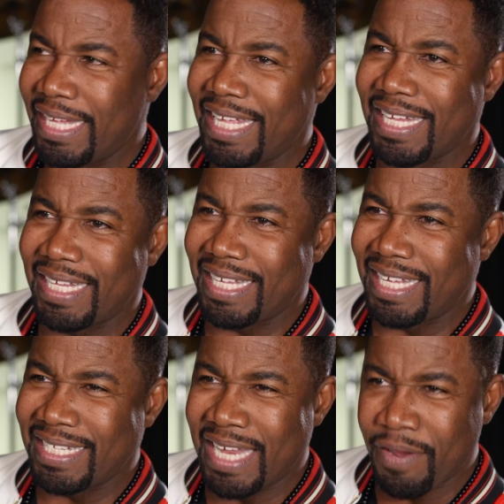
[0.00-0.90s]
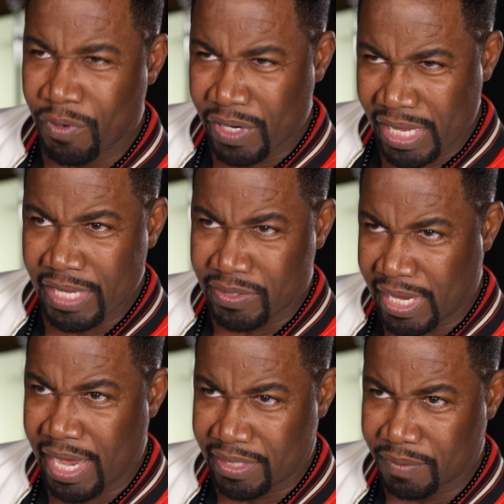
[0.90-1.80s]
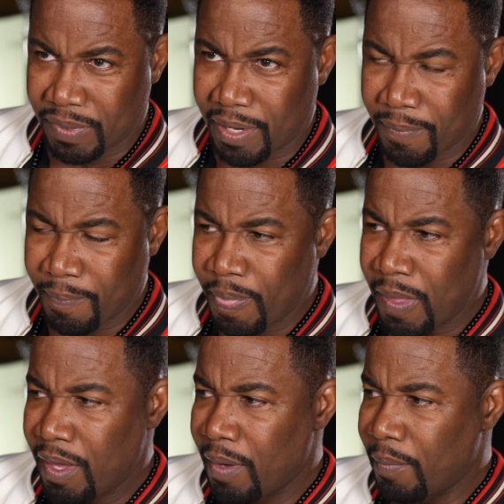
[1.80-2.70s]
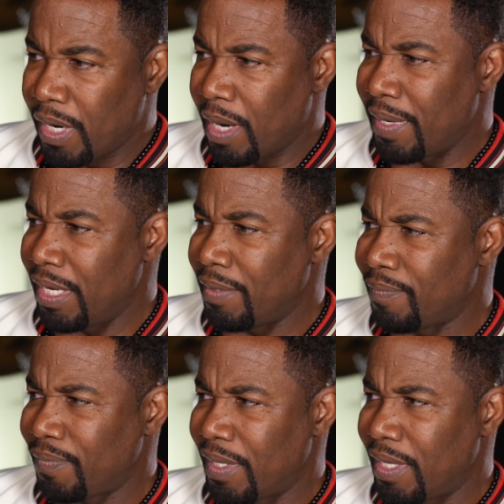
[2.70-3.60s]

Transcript: It it never is that to me. But I mean,